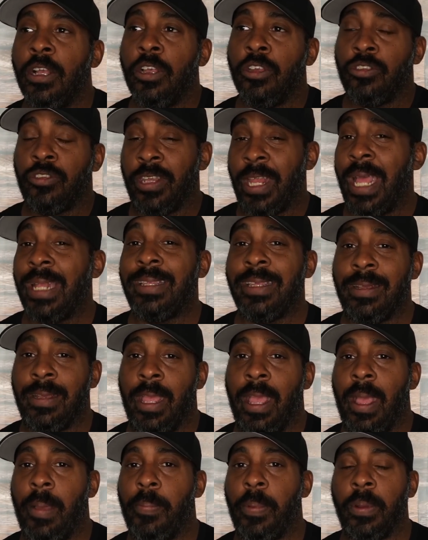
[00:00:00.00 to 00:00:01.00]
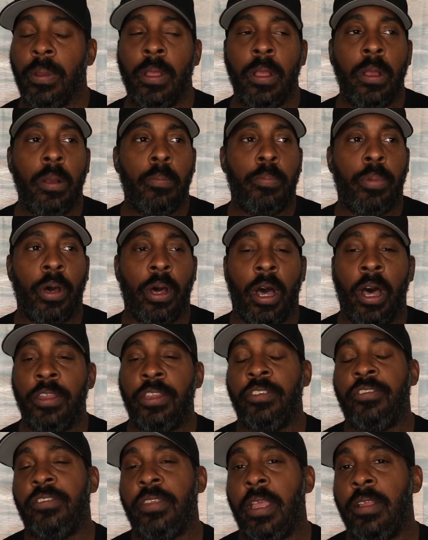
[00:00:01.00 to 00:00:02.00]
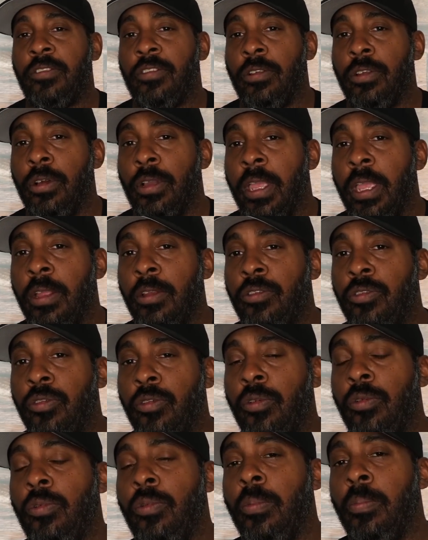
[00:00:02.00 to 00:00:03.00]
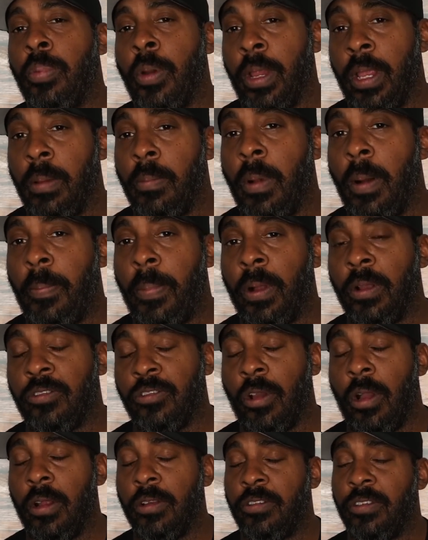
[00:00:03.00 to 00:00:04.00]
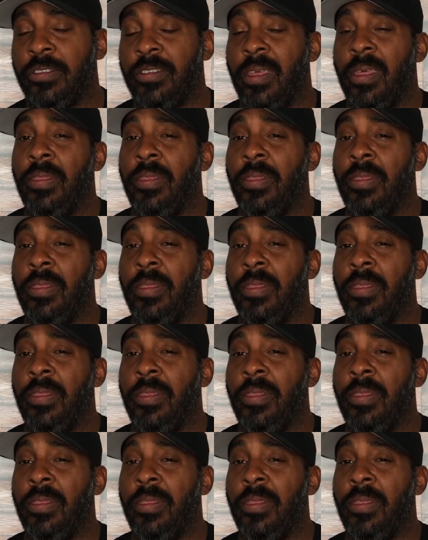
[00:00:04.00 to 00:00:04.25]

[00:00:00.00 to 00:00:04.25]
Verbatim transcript: So that didn't happen. But other states are looking to bring him up on charges.